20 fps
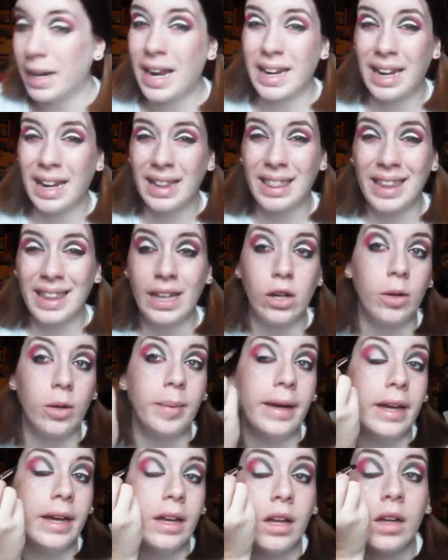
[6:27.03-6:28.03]
a little
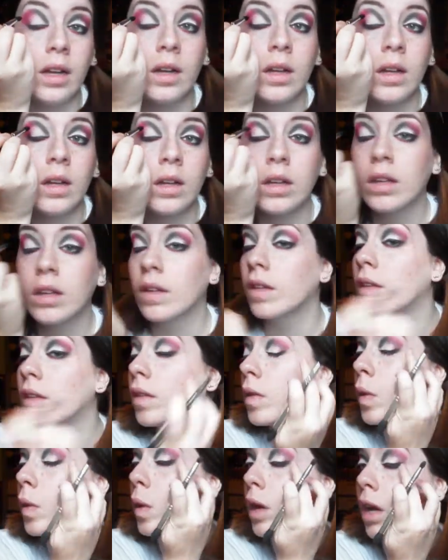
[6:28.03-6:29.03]
bit
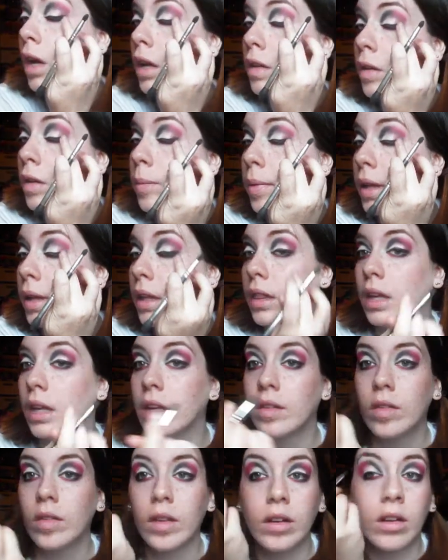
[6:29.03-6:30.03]
so it ends up like
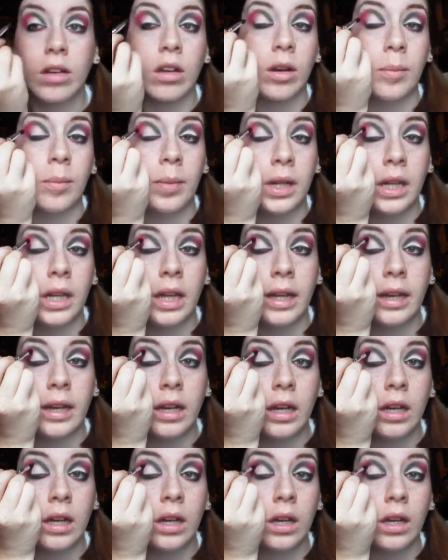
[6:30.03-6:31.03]
this, and you're going to blend it.